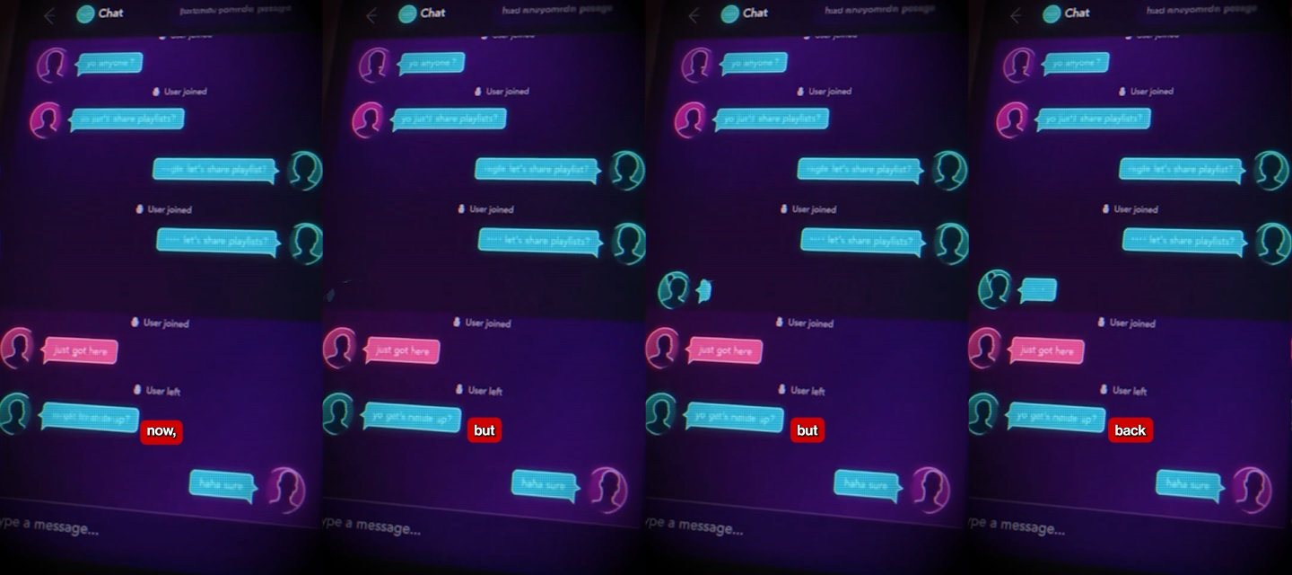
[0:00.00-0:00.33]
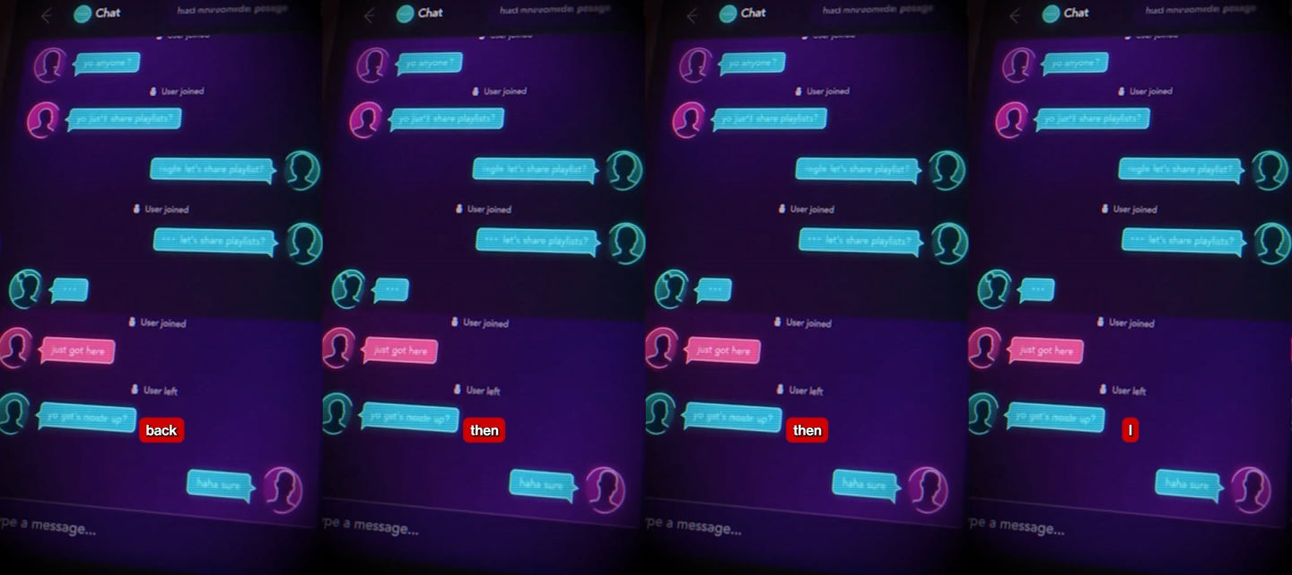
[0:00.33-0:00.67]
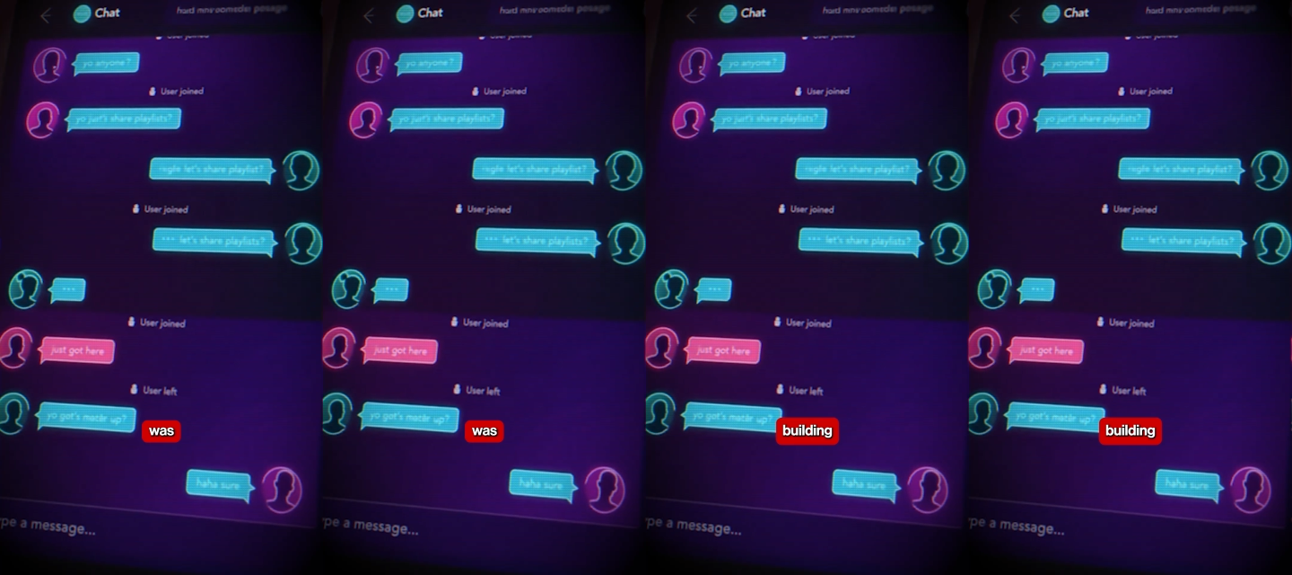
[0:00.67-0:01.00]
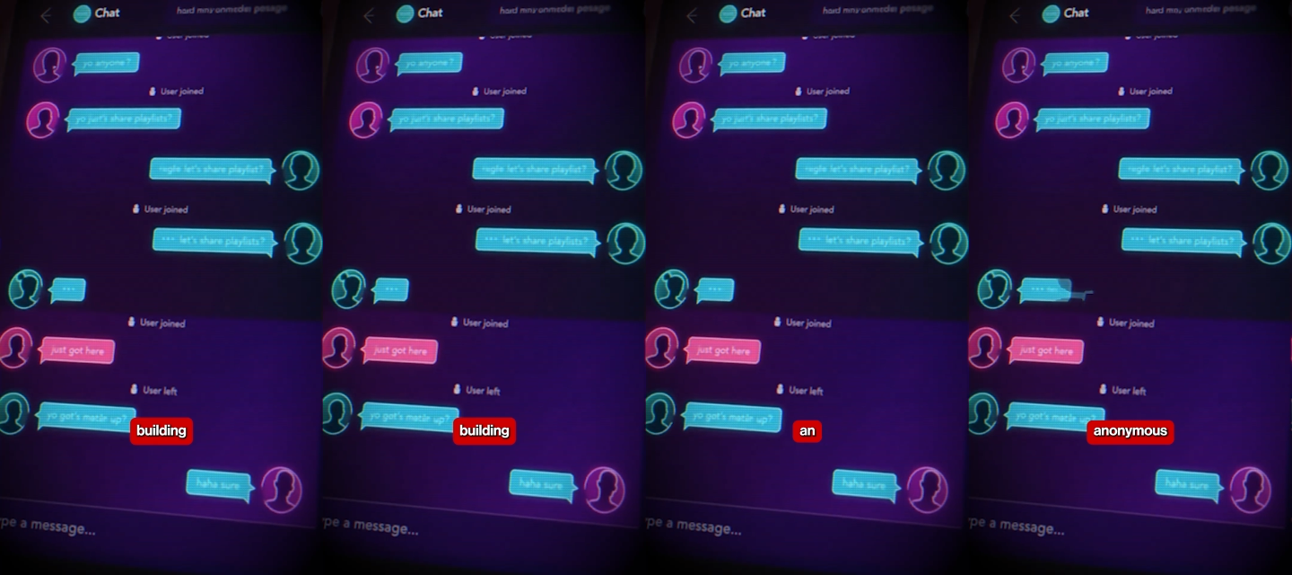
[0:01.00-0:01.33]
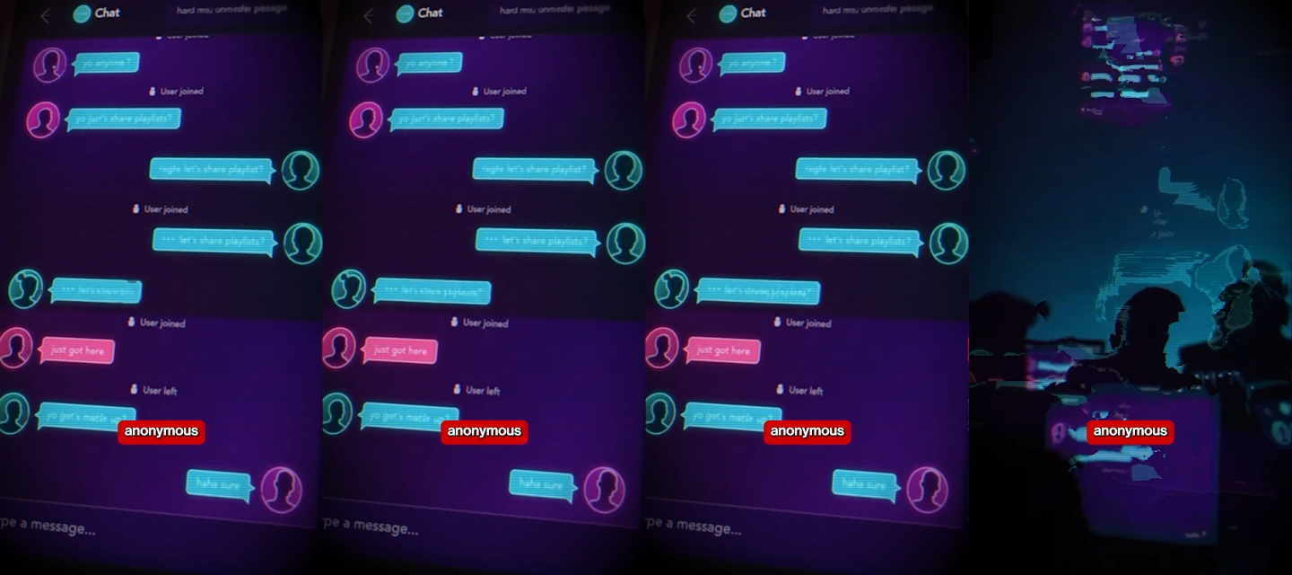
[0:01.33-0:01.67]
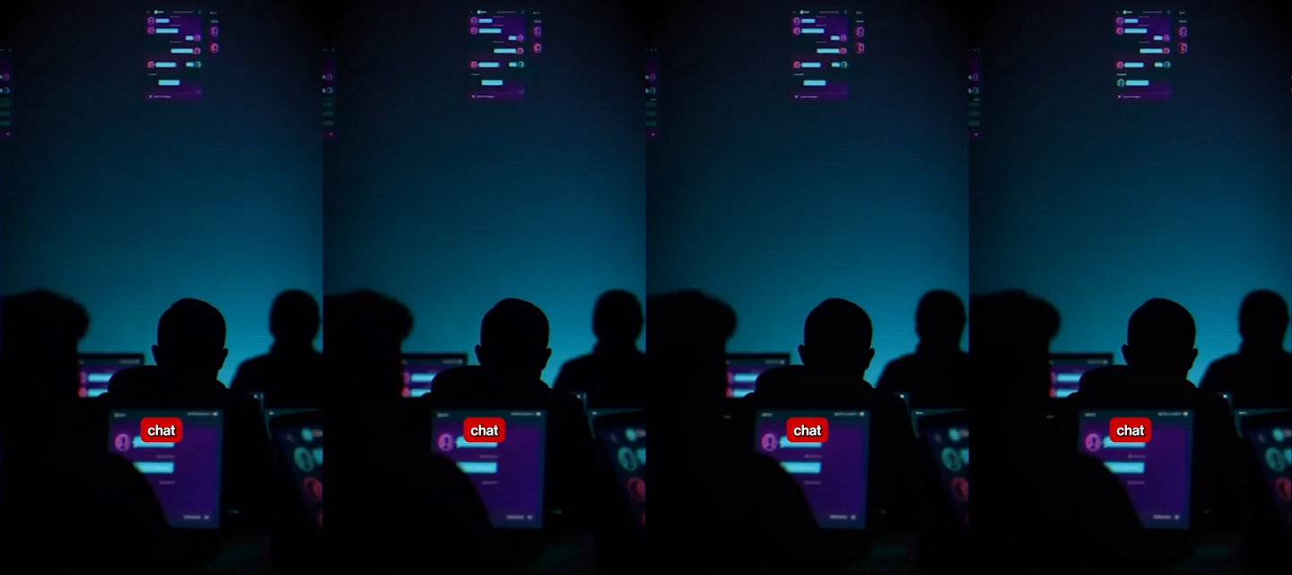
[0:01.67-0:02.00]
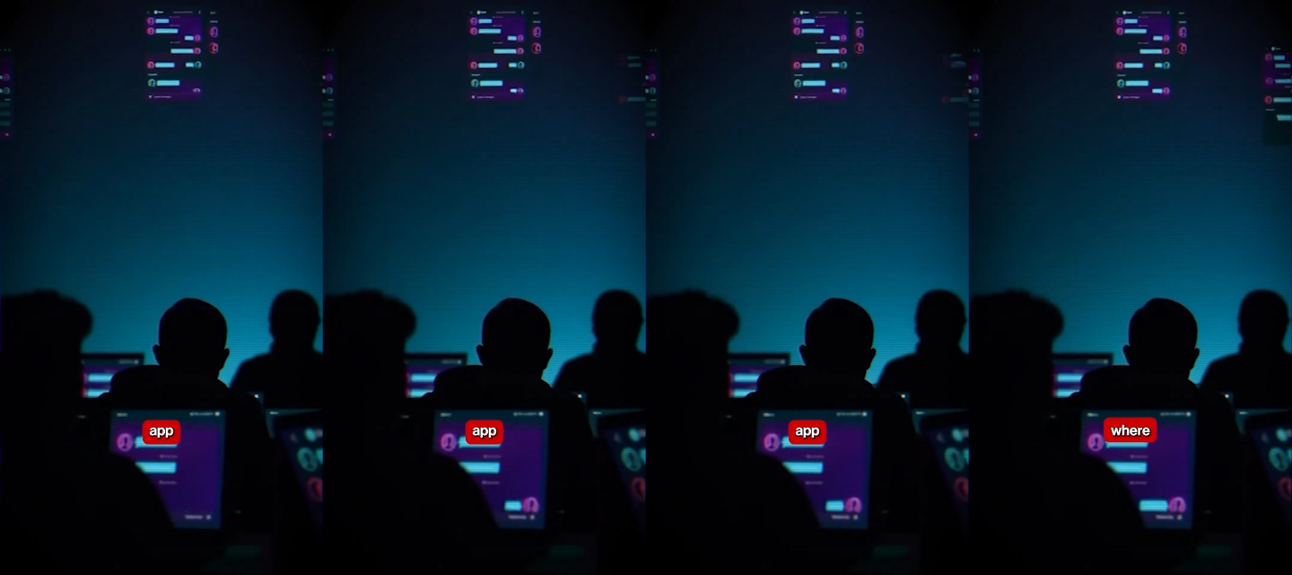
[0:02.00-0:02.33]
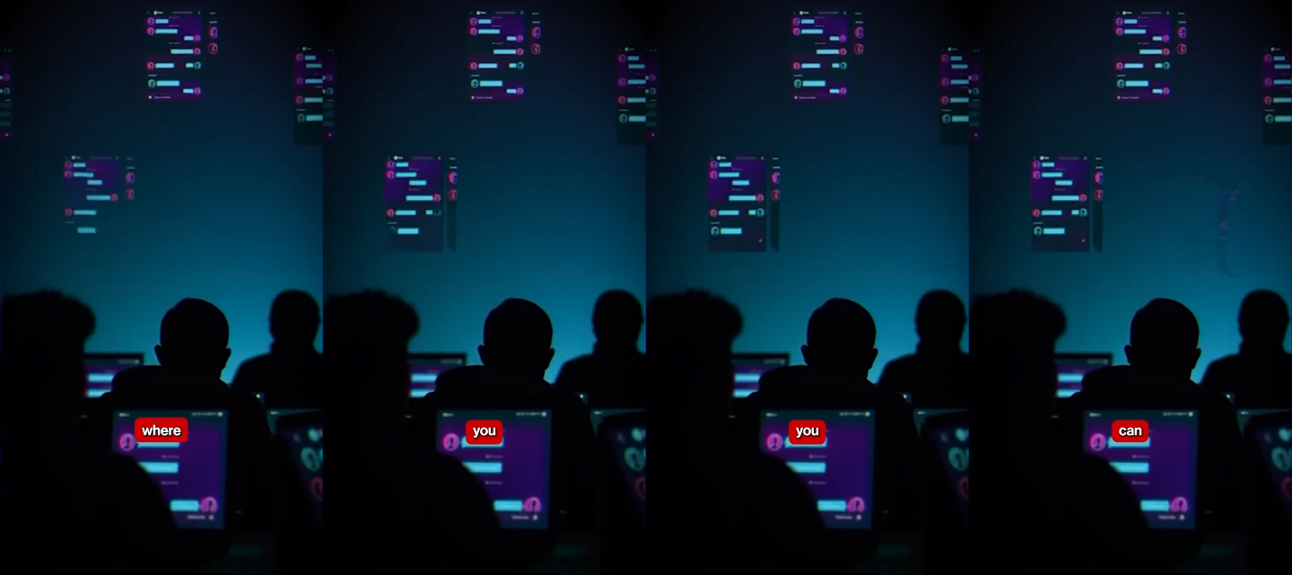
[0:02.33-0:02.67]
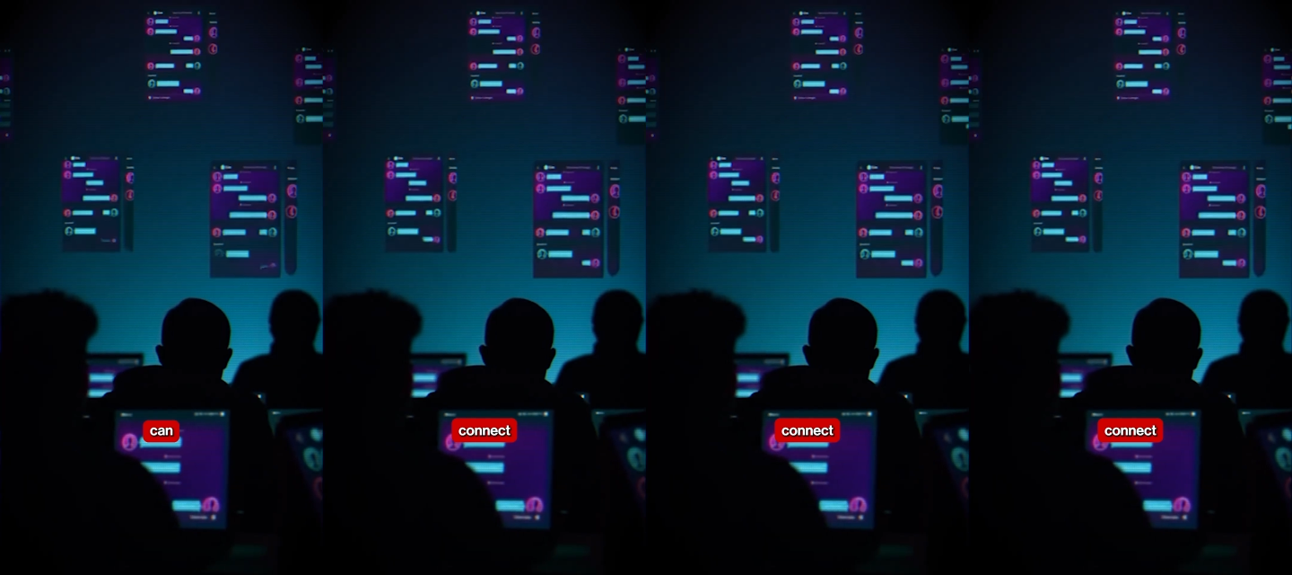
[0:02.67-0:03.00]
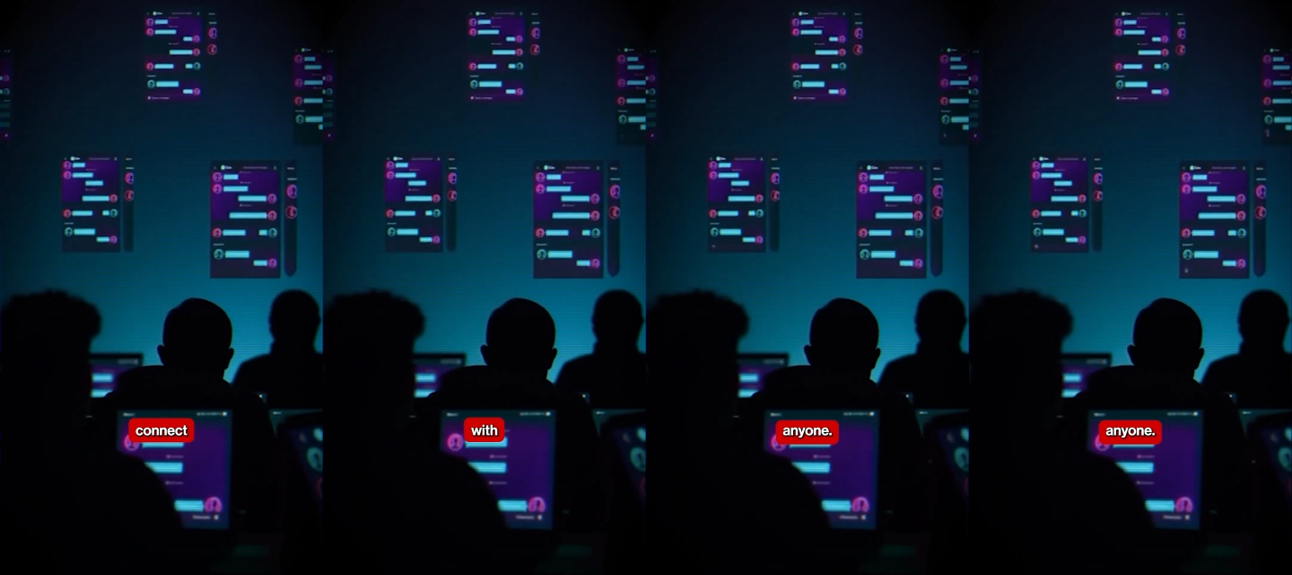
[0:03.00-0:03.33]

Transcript: No face is visible, so there are no lips to read.